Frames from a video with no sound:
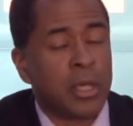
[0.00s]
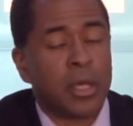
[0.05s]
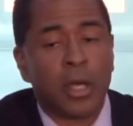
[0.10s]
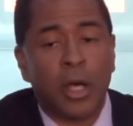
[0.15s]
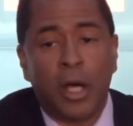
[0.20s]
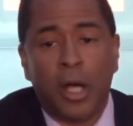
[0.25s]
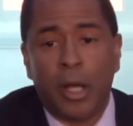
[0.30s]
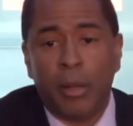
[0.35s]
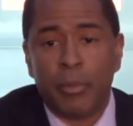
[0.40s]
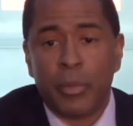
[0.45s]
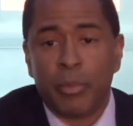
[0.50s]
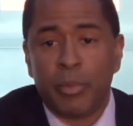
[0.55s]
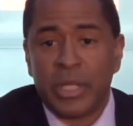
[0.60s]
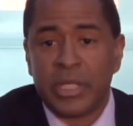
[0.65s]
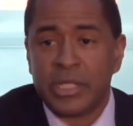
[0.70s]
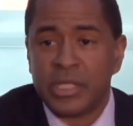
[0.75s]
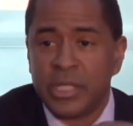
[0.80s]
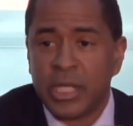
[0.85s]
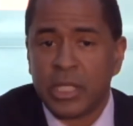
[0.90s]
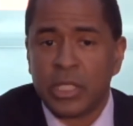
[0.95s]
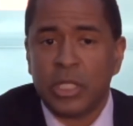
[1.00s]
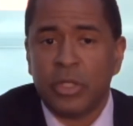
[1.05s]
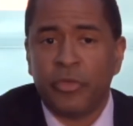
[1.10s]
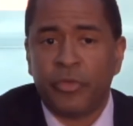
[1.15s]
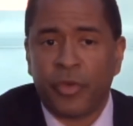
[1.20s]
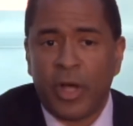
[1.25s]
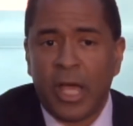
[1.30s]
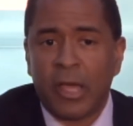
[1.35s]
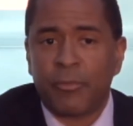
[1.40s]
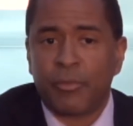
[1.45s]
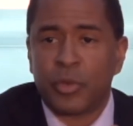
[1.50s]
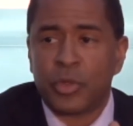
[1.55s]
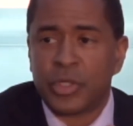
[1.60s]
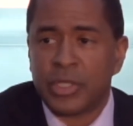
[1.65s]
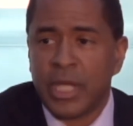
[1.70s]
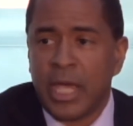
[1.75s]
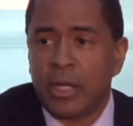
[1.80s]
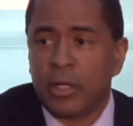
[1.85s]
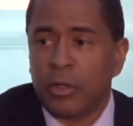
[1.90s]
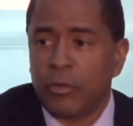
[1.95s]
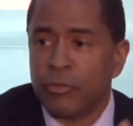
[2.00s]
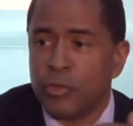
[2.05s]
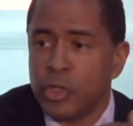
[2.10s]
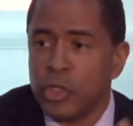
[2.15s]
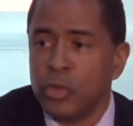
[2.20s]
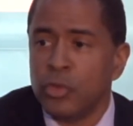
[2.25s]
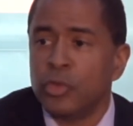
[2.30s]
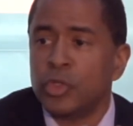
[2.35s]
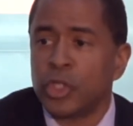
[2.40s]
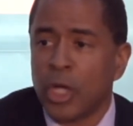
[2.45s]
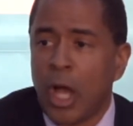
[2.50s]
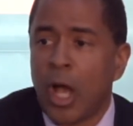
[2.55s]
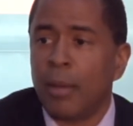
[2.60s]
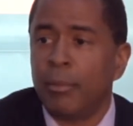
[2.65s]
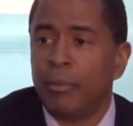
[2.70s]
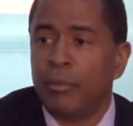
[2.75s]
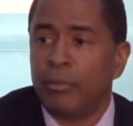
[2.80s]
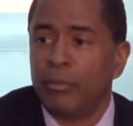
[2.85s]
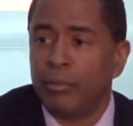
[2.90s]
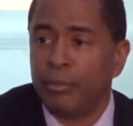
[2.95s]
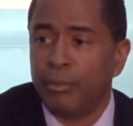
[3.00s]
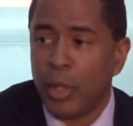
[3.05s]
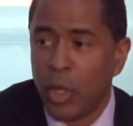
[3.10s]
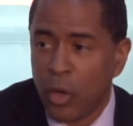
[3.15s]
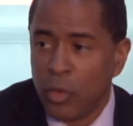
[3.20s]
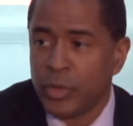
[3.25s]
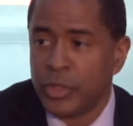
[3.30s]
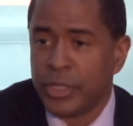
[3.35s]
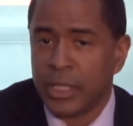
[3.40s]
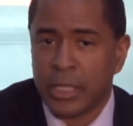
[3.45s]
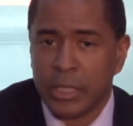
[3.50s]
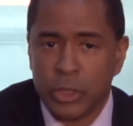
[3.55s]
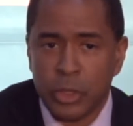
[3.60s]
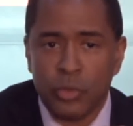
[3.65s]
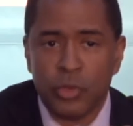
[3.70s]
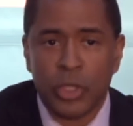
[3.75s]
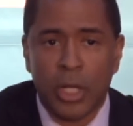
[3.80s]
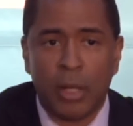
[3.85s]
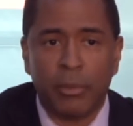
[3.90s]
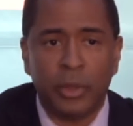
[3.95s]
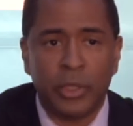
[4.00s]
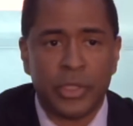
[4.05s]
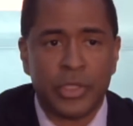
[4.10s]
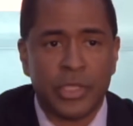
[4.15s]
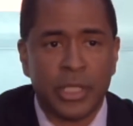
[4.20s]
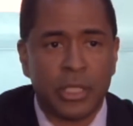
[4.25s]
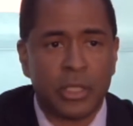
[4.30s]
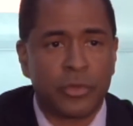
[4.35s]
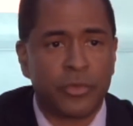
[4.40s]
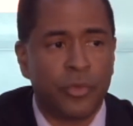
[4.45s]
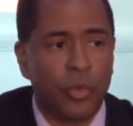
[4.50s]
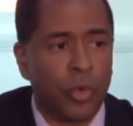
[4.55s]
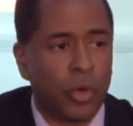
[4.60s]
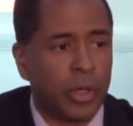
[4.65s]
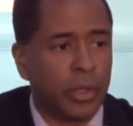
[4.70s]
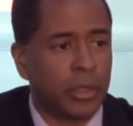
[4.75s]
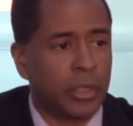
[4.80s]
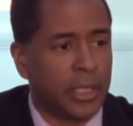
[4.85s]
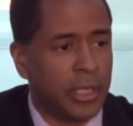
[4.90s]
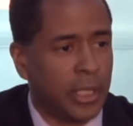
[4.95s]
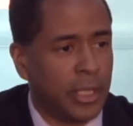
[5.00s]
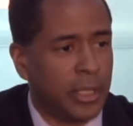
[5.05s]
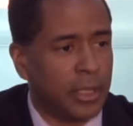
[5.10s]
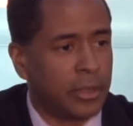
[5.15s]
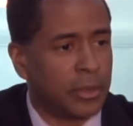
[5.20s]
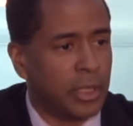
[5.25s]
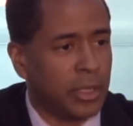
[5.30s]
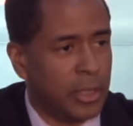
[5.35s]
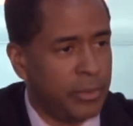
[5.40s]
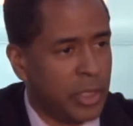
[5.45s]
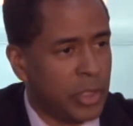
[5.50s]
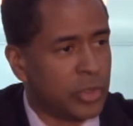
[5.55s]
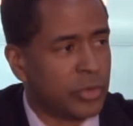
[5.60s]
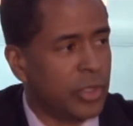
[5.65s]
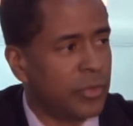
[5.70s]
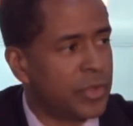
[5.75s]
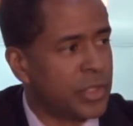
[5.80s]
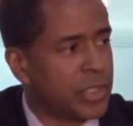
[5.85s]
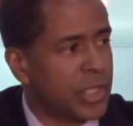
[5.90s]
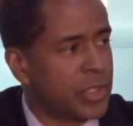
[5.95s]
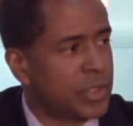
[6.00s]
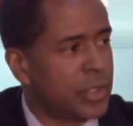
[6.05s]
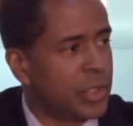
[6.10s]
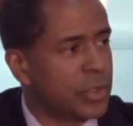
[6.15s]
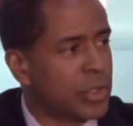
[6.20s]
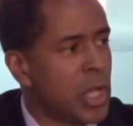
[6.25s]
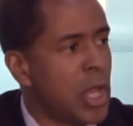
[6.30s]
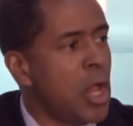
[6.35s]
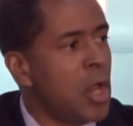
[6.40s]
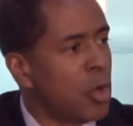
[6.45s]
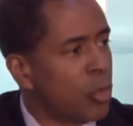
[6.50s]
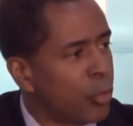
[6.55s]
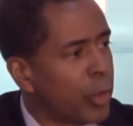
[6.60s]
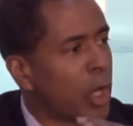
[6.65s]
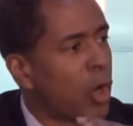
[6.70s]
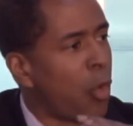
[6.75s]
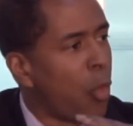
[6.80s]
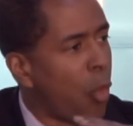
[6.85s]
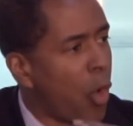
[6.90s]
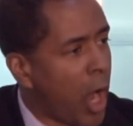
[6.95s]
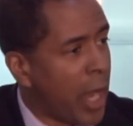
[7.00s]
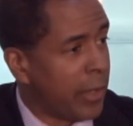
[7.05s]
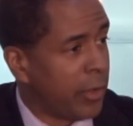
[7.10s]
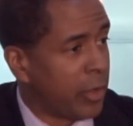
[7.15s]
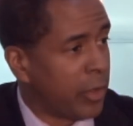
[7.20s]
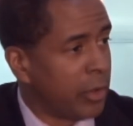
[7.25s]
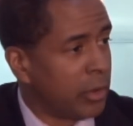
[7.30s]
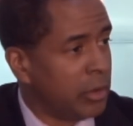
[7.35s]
But 65% of new job postings, new job listings for administrative assistants require